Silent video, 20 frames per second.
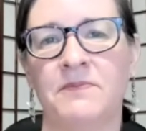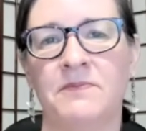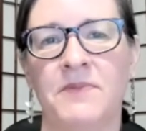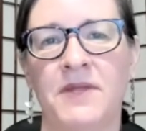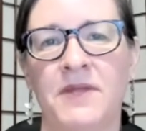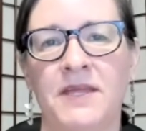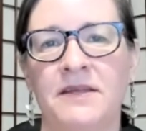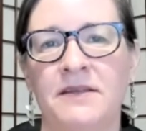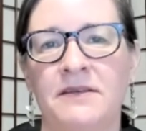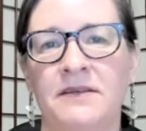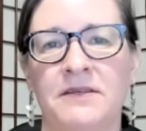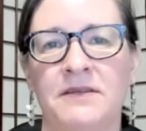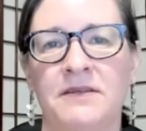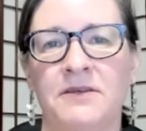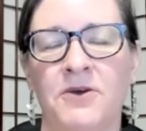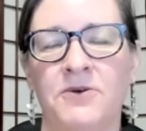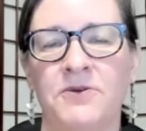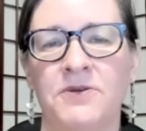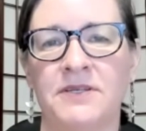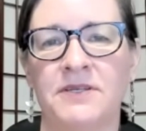begin to
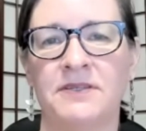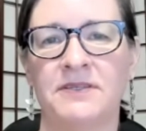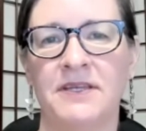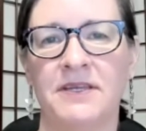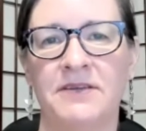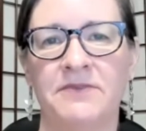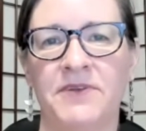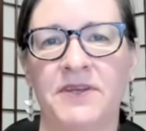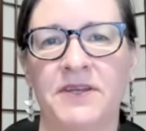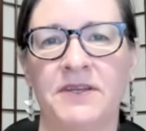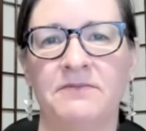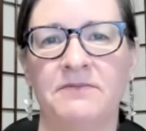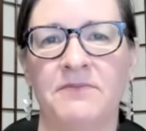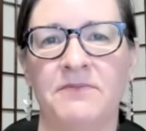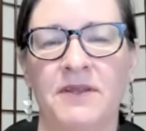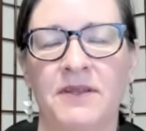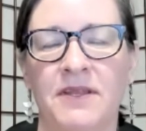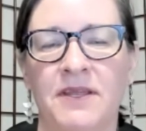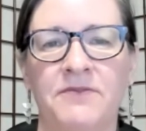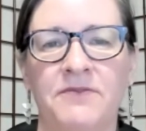notice
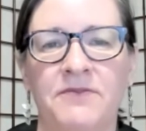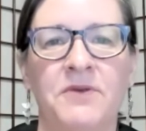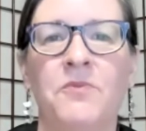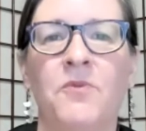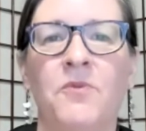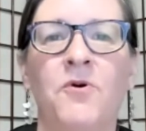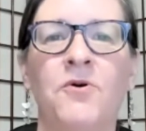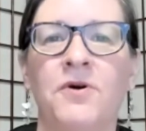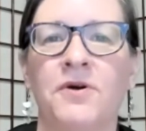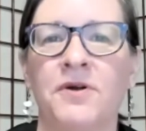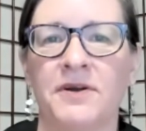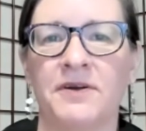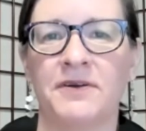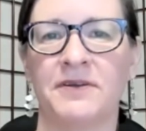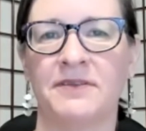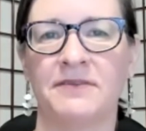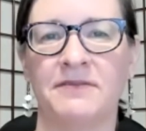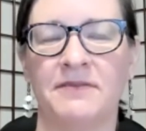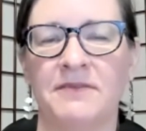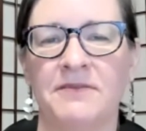even more
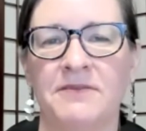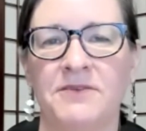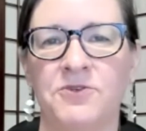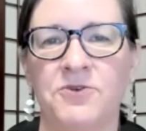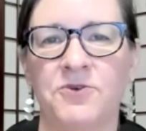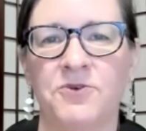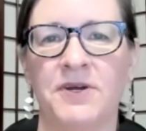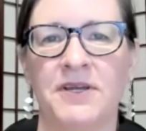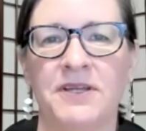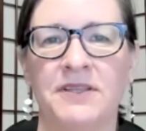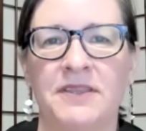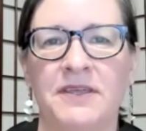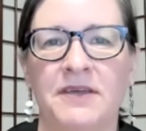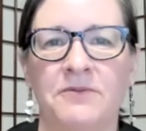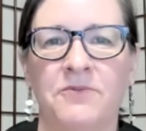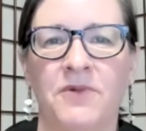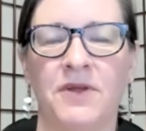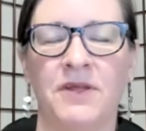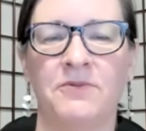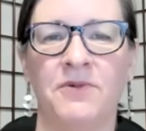joy
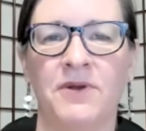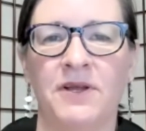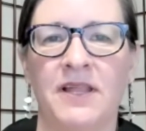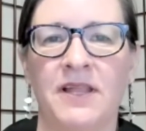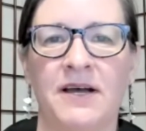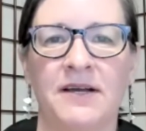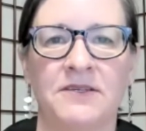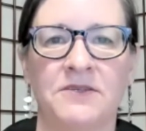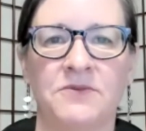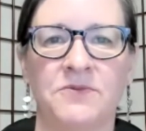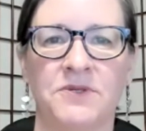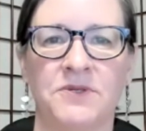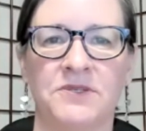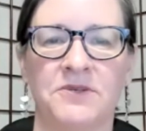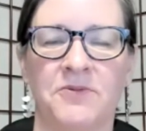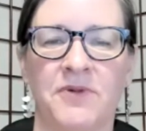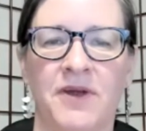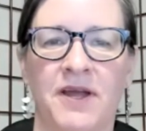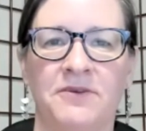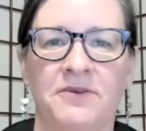than we realized was
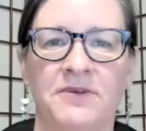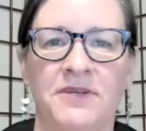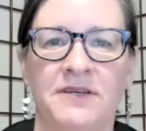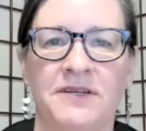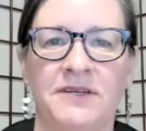around